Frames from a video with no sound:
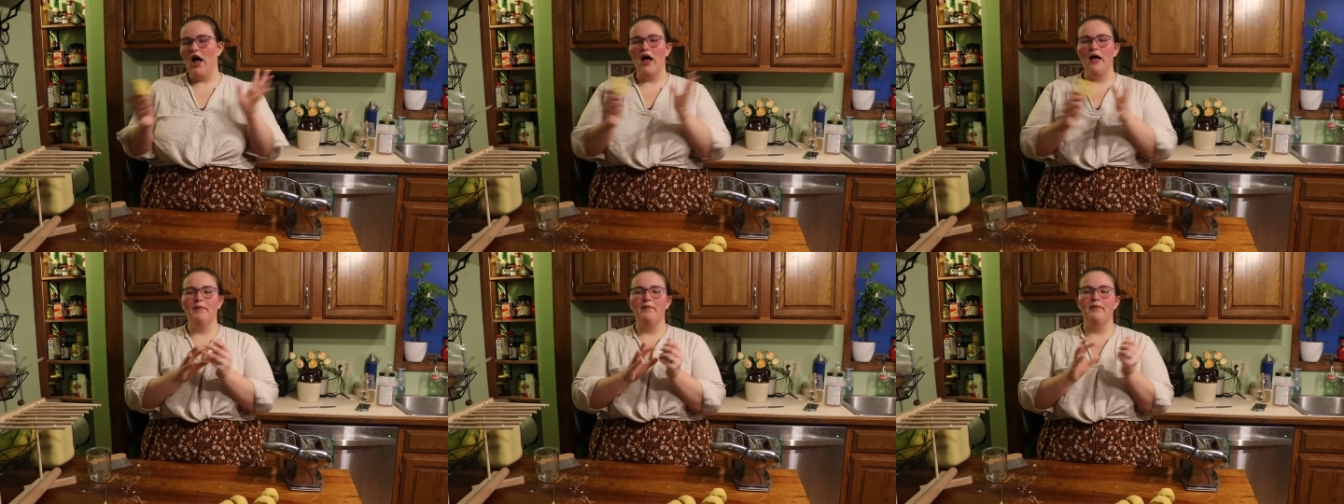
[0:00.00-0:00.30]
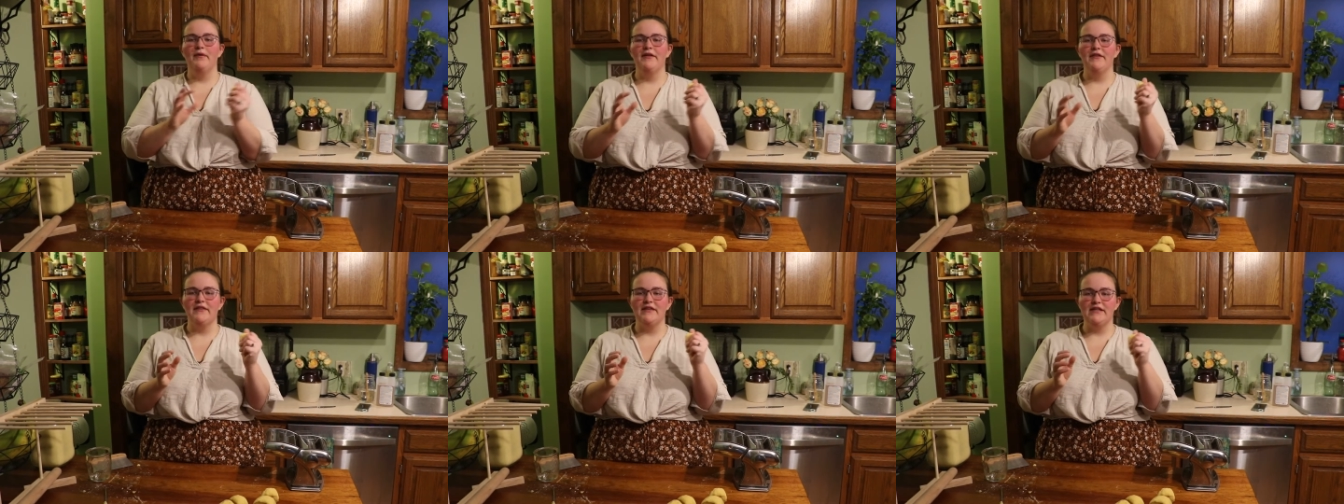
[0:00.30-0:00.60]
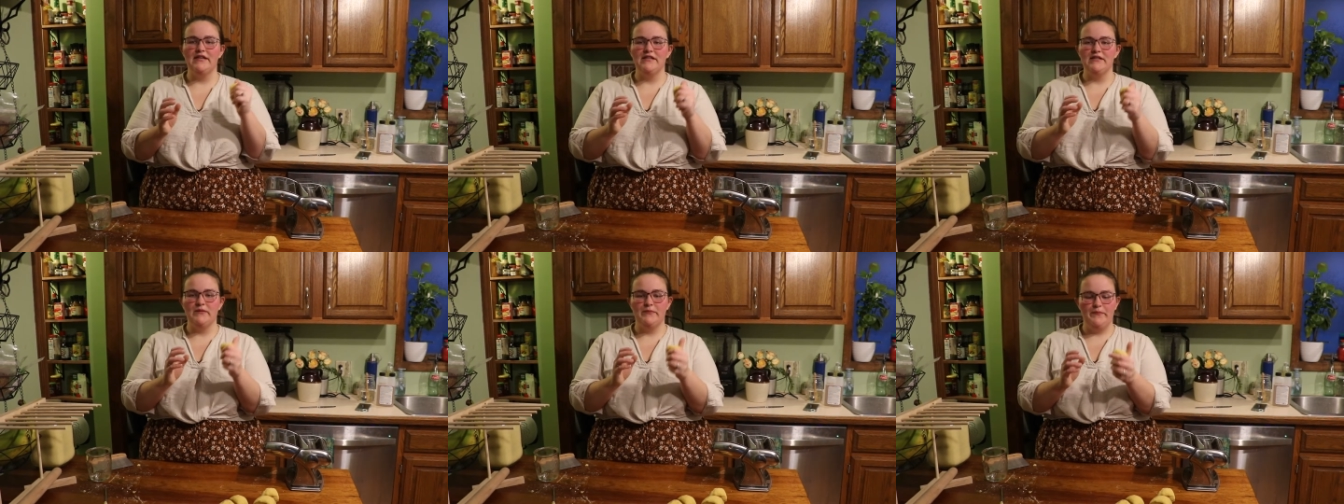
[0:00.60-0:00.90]
up
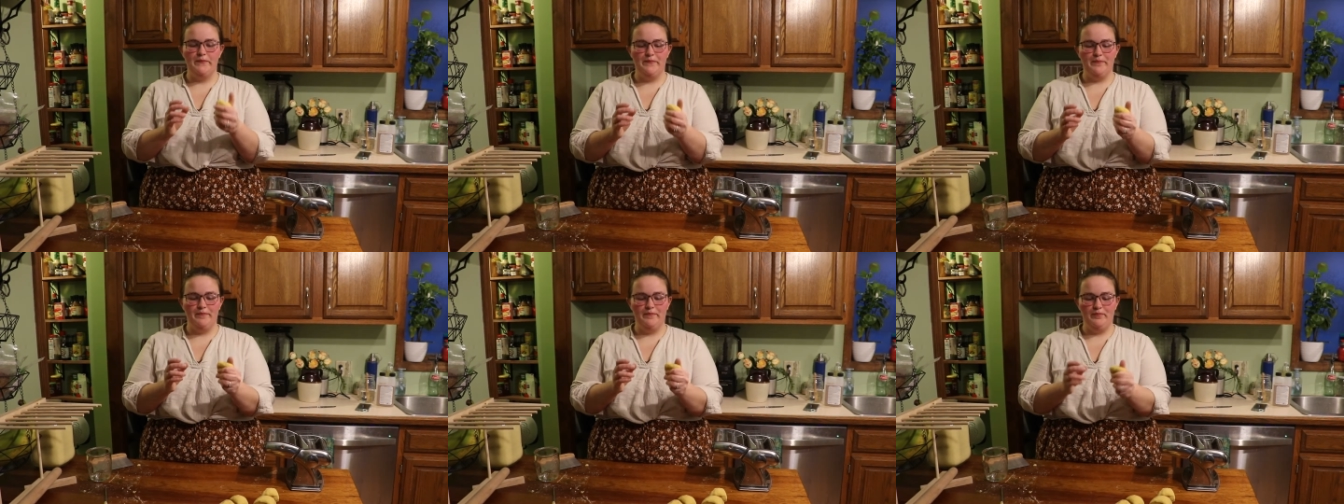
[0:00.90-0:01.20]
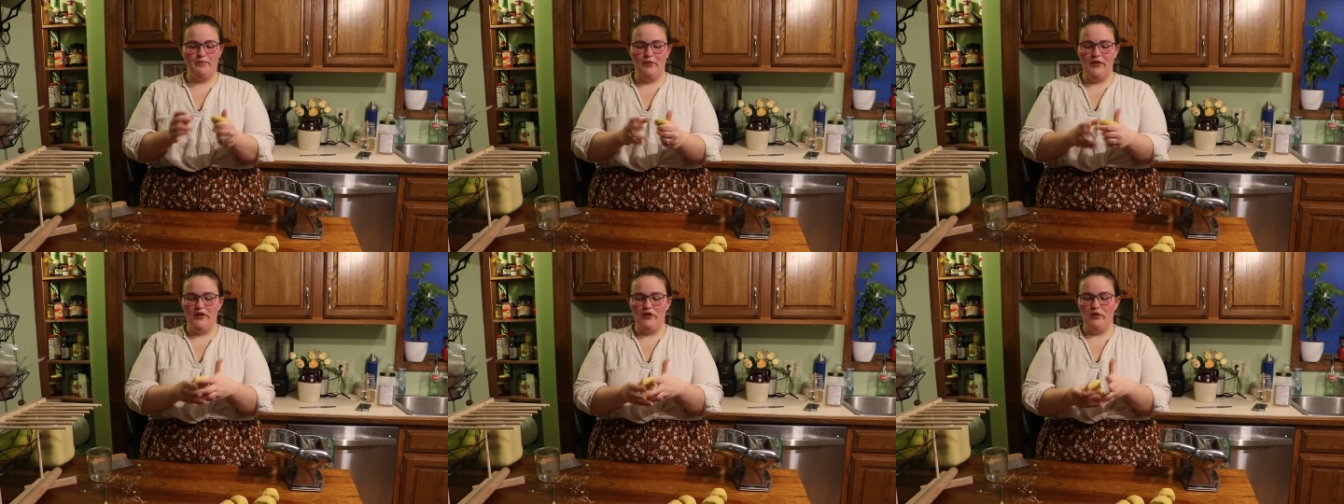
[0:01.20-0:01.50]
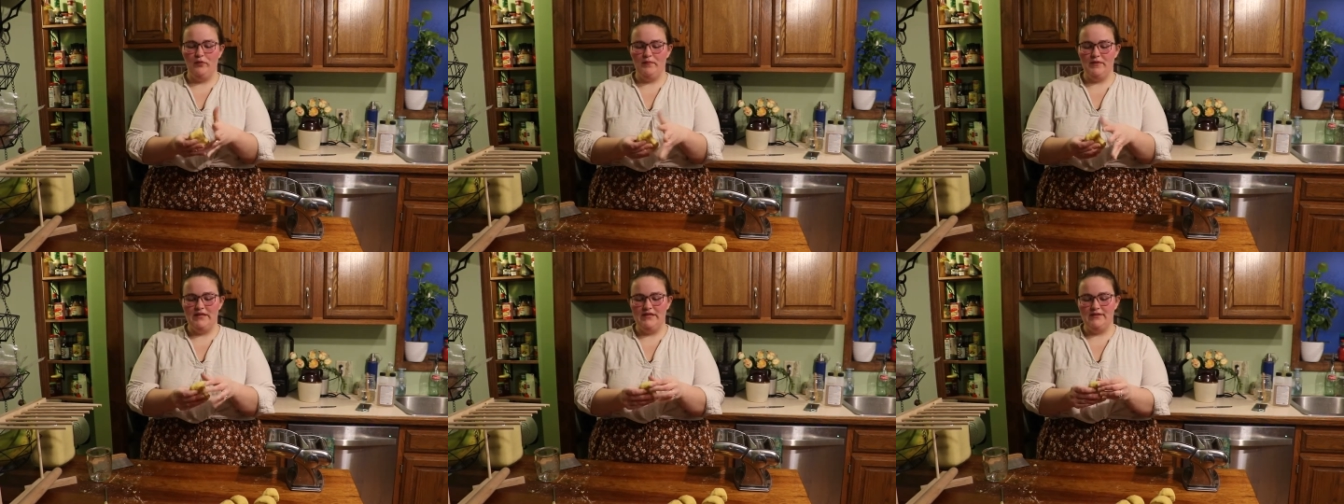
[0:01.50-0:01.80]
these
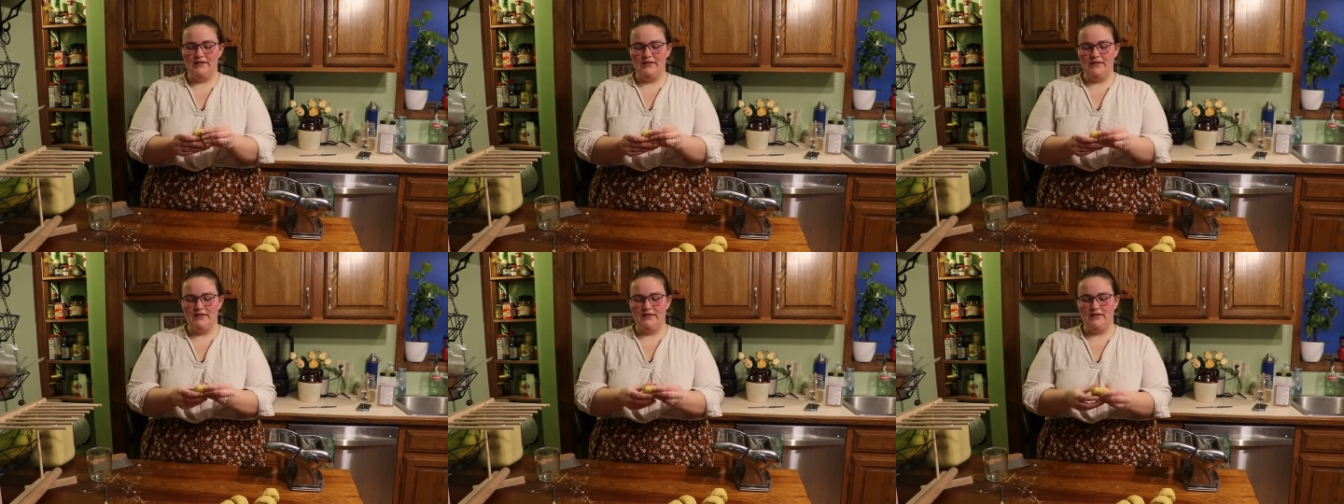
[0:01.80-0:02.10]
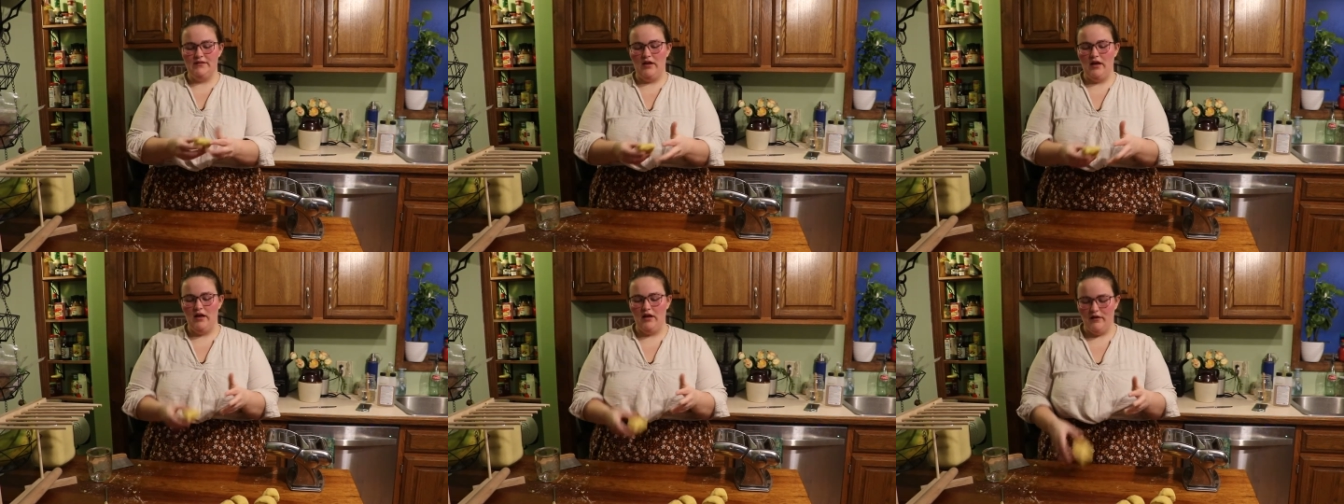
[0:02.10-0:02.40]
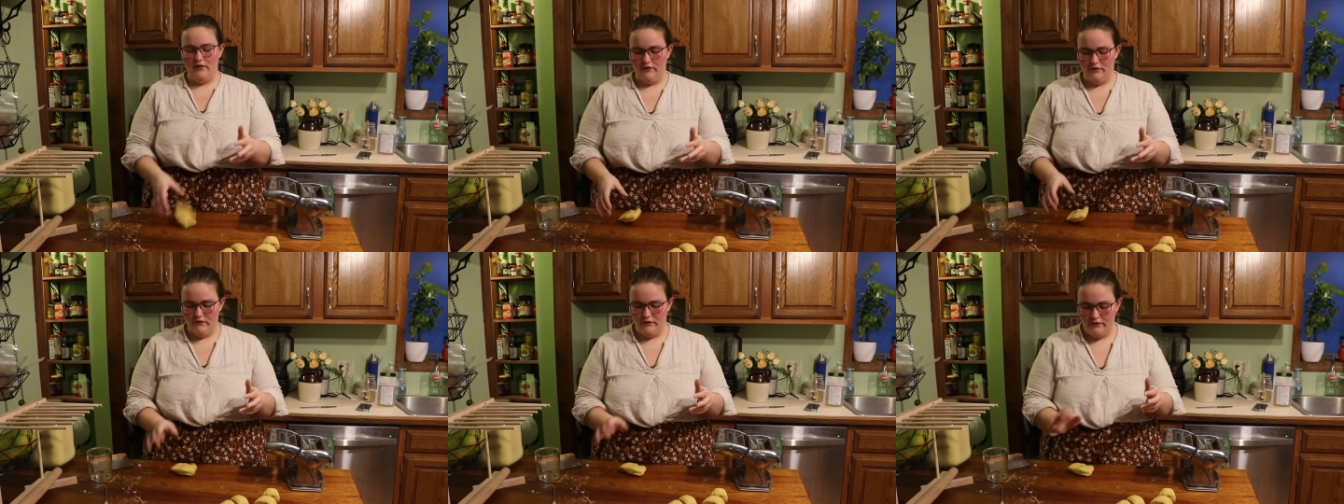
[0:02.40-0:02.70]
little pieces
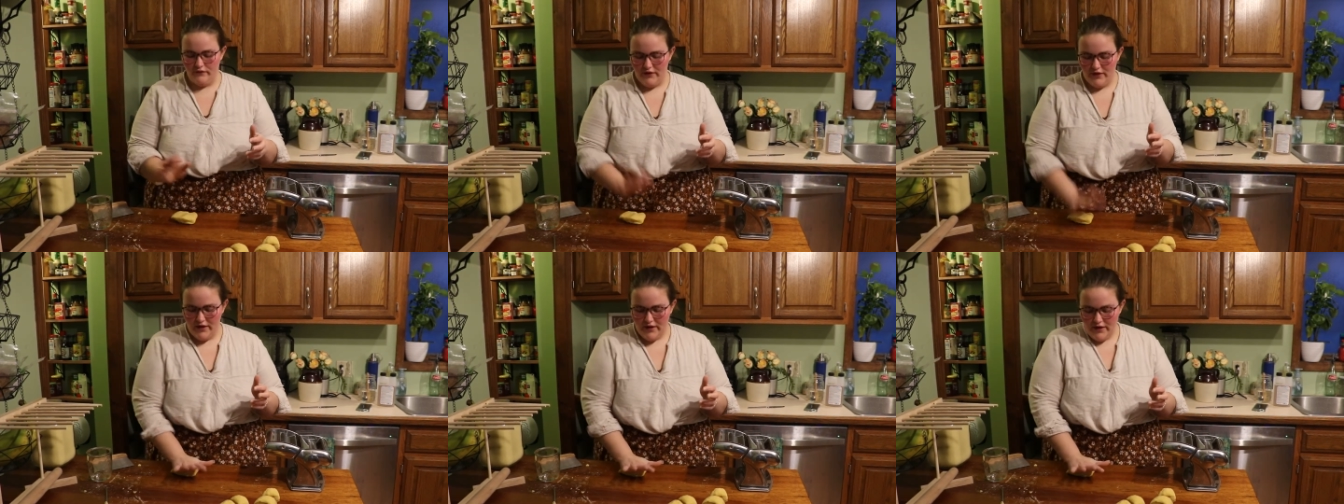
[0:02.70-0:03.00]
of